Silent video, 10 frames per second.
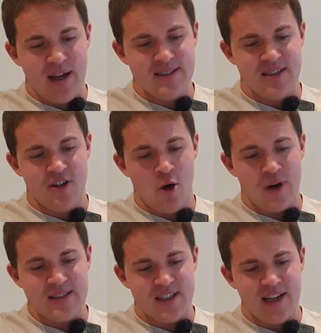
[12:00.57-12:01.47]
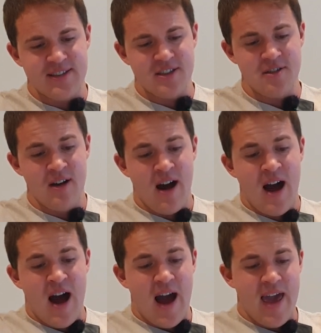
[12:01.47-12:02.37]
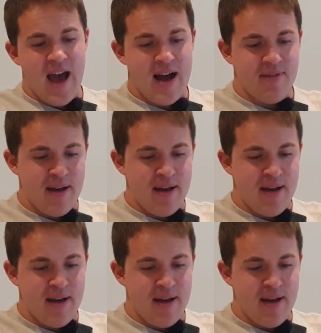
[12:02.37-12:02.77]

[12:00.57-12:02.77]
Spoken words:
place in the yoke escalator. I have